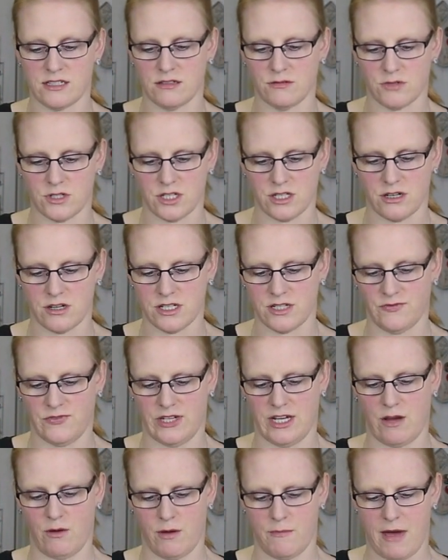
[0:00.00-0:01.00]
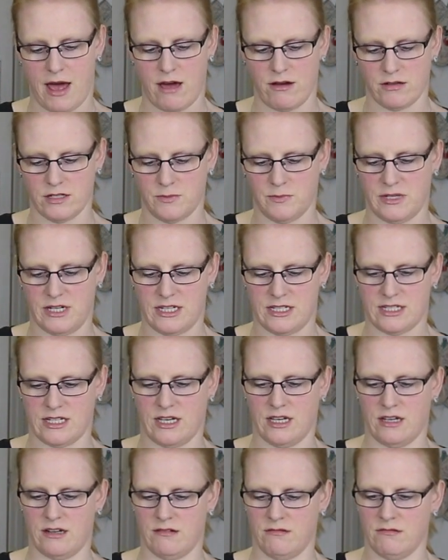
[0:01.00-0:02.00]
which there is a video about, but it's
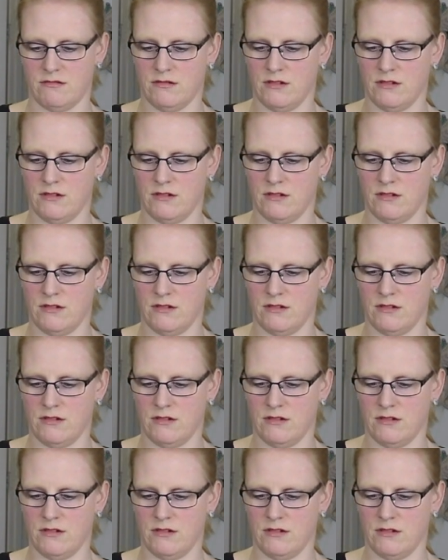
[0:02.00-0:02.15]
a